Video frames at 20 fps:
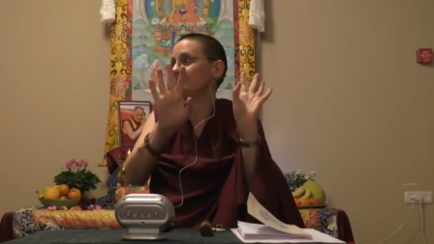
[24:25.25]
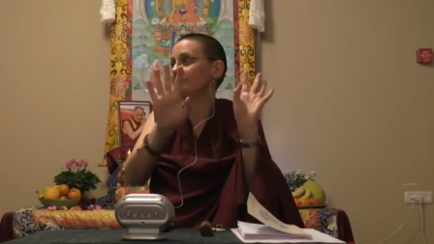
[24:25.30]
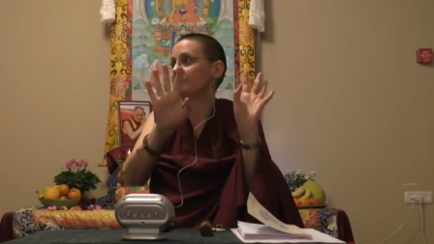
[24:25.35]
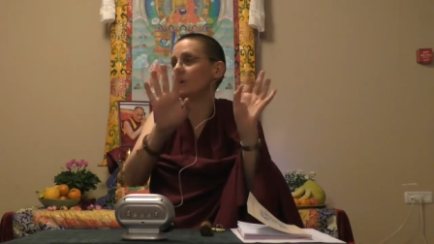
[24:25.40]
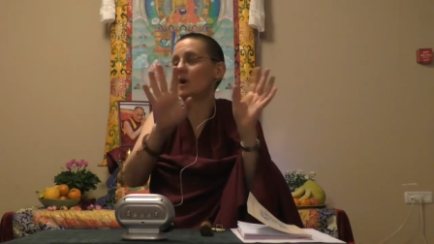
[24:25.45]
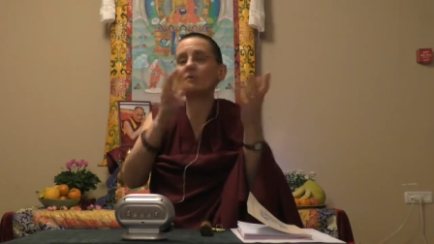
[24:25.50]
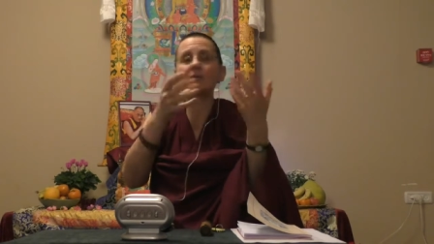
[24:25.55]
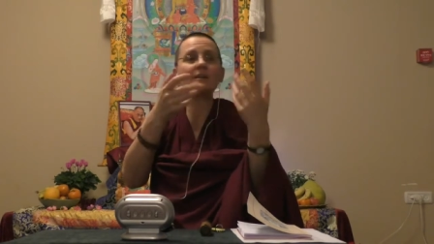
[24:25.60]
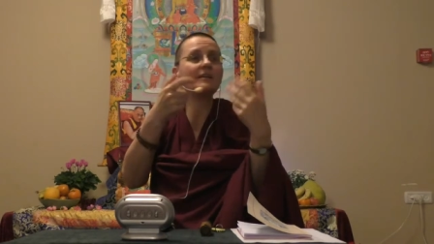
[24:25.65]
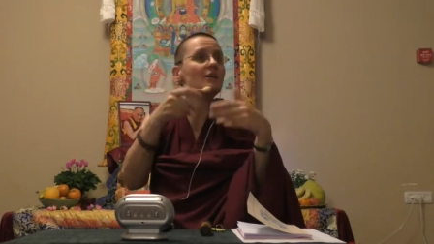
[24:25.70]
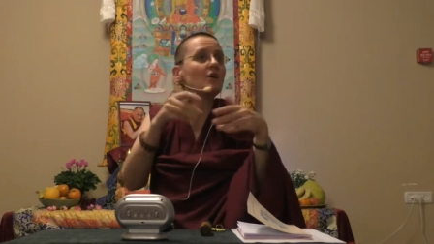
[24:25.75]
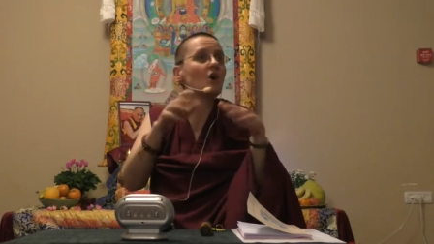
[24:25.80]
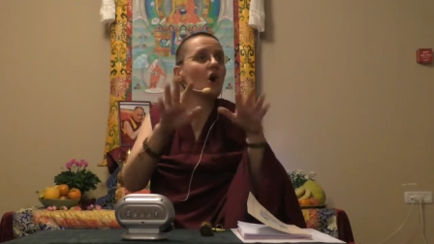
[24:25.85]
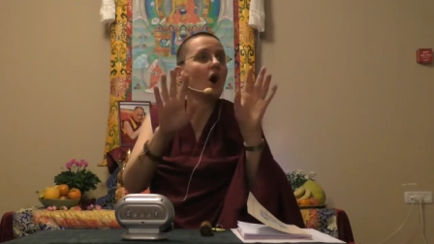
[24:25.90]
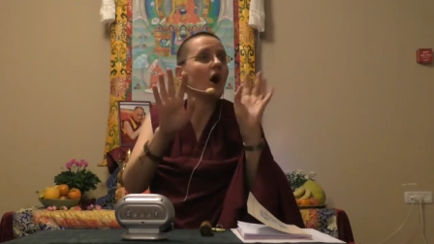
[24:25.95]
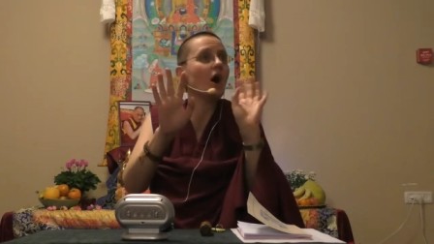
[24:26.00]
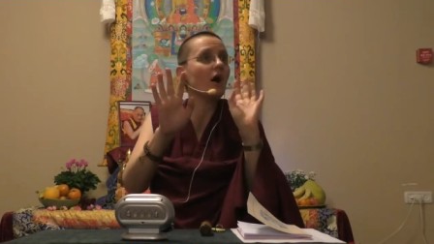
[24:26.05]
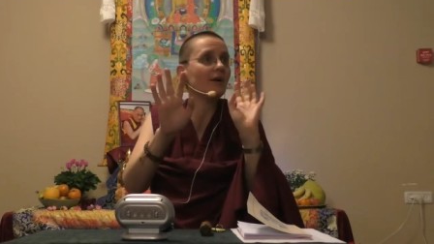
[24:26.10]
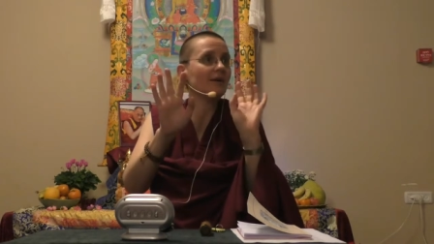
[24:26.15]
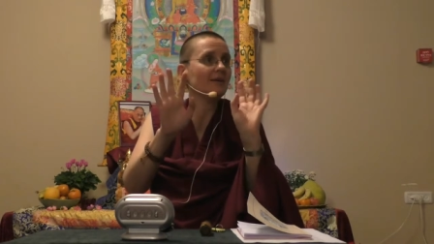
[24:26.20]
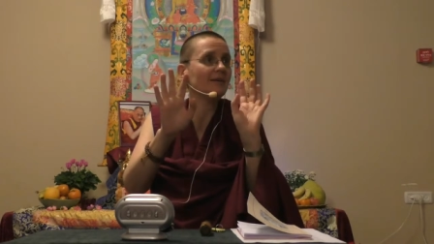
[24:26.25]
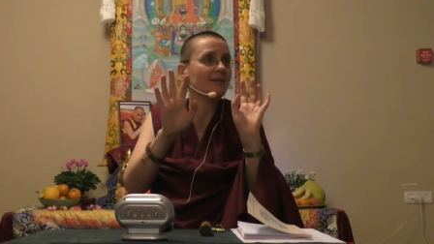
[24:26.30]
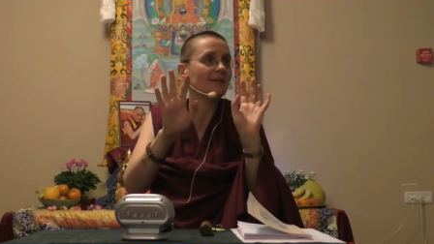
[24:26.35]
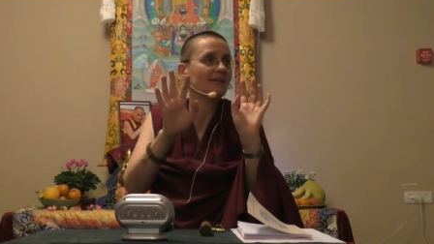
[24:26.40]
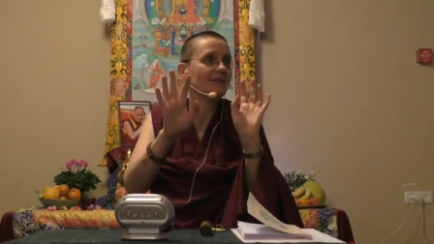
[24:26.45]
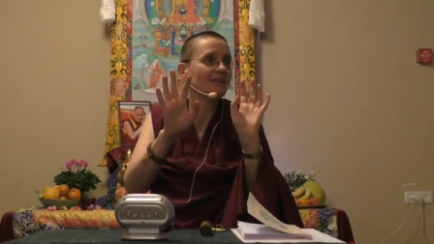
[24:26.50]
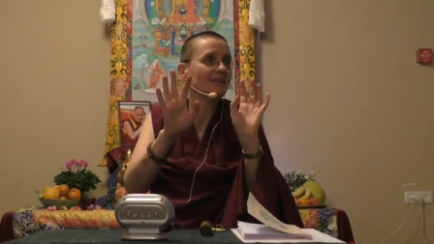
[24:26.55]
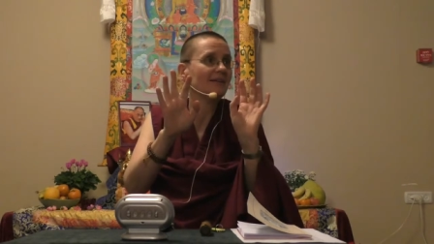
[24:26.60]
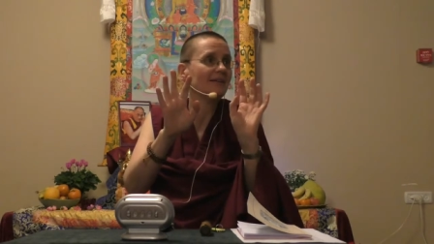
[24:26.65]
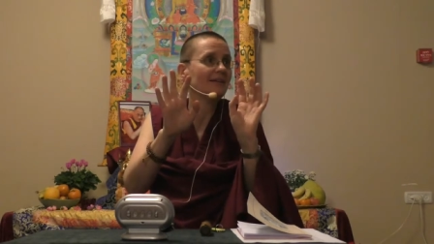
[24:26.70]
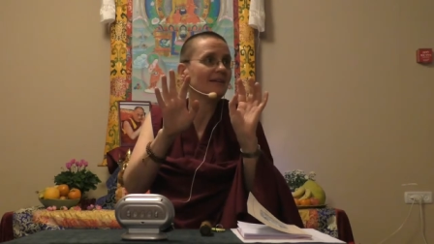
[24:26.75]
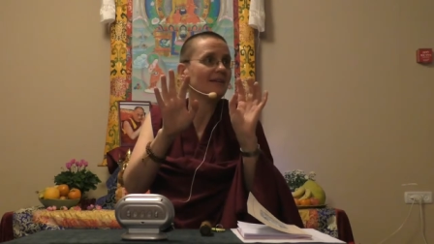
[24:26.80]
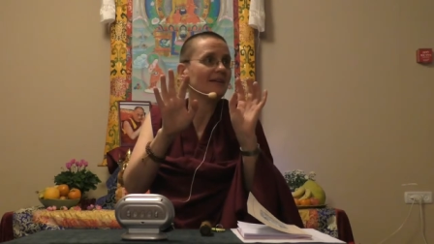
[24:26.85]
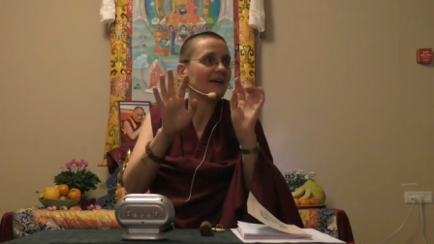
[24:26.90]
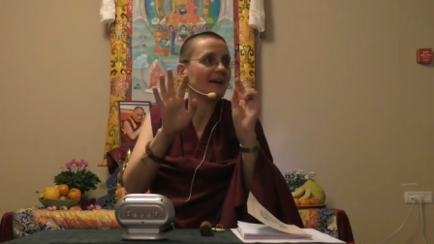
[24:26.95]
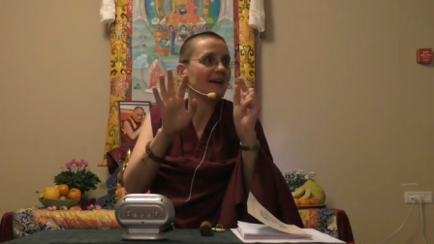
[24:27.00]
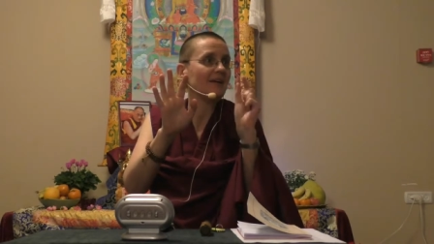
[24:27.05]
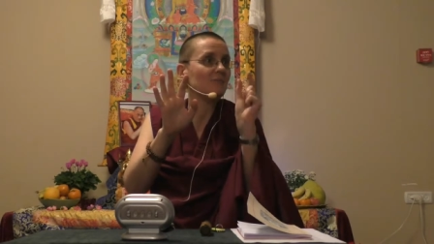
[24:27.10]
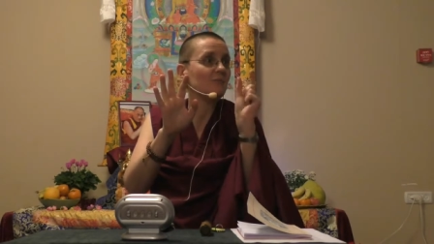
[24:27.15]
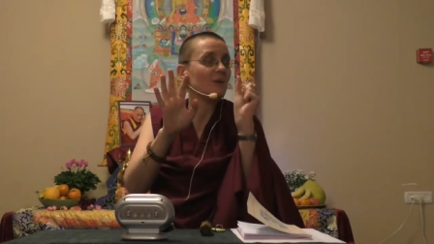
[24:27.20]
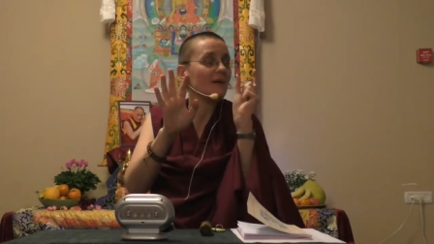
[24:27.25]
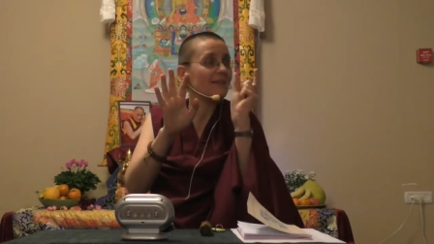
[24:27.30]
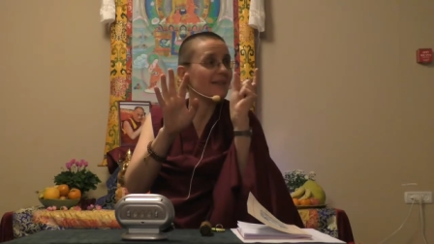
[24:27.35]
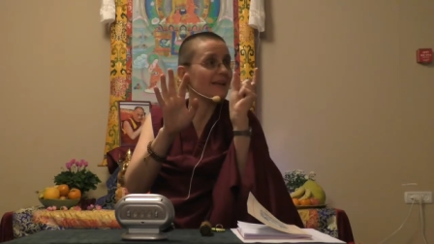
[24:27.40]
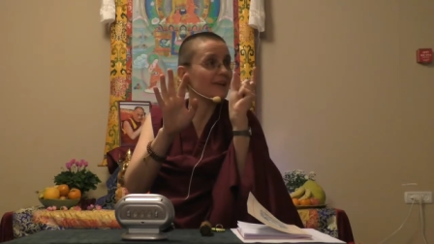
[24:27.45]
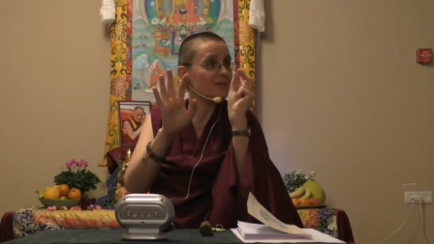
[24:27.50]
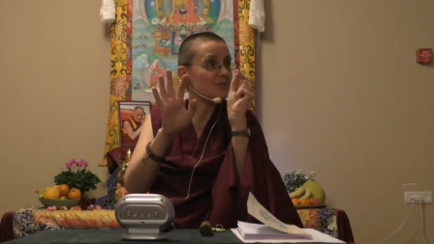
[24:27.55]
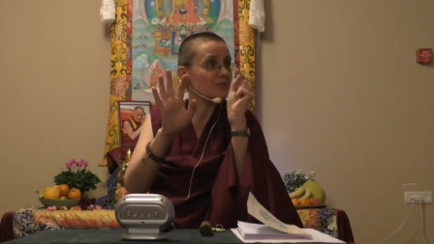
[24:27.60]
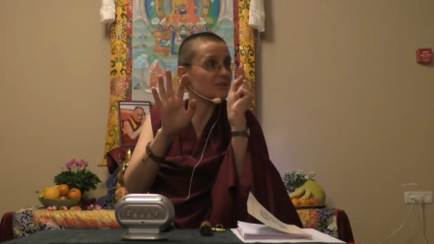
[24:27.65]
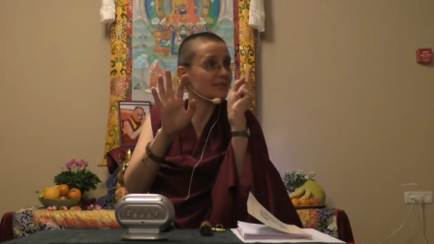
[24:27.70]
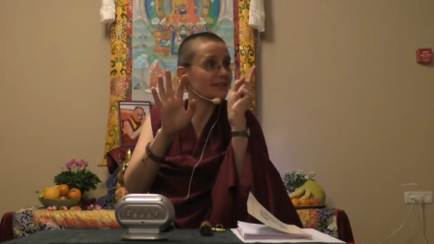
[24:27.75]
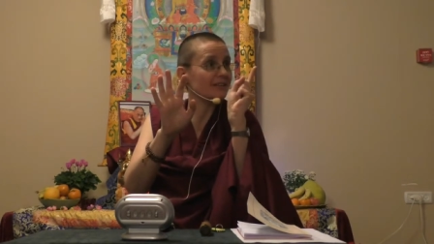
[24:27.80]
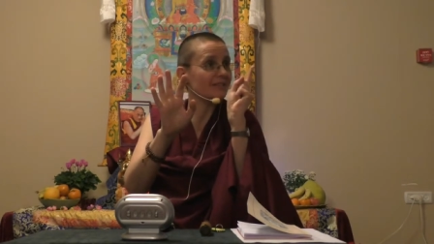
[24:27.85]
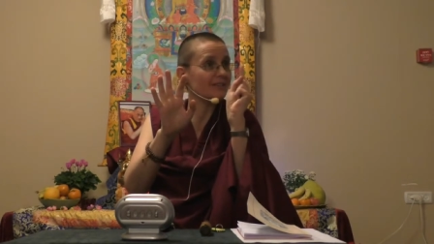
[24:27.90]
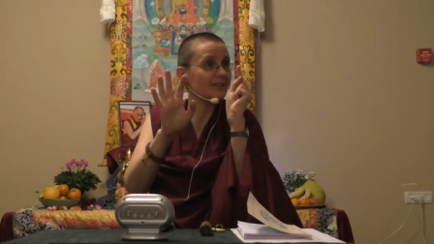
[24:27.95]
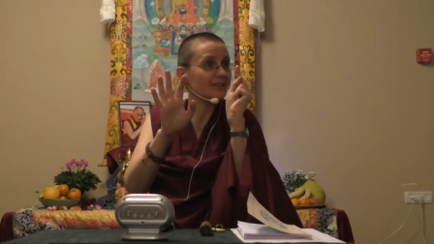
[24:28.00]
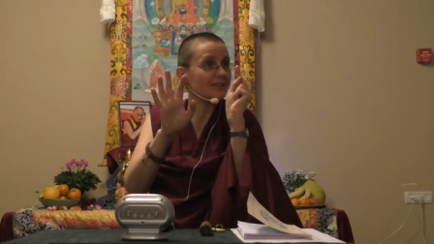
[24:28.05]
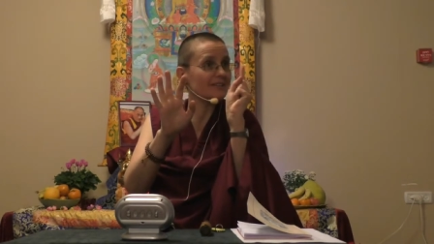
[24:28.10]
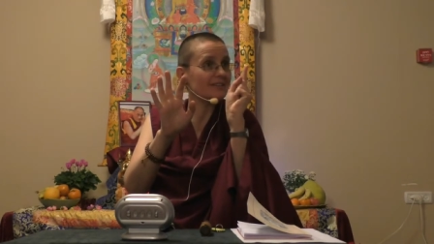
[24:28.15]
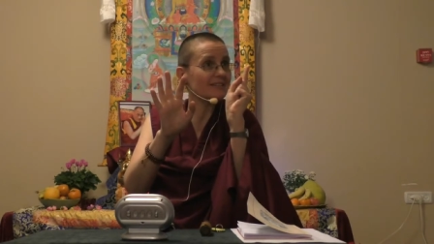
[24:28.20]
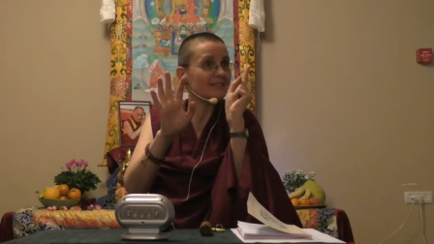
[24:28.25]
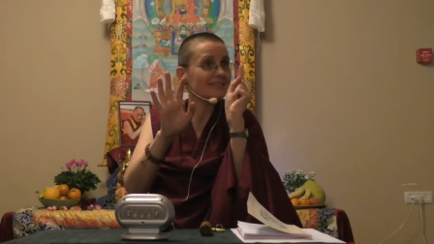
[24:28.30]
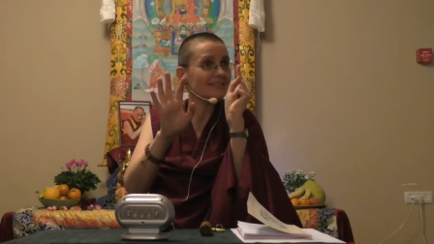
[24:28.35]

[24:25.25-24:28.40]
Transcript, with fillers: already gone. And when they discovered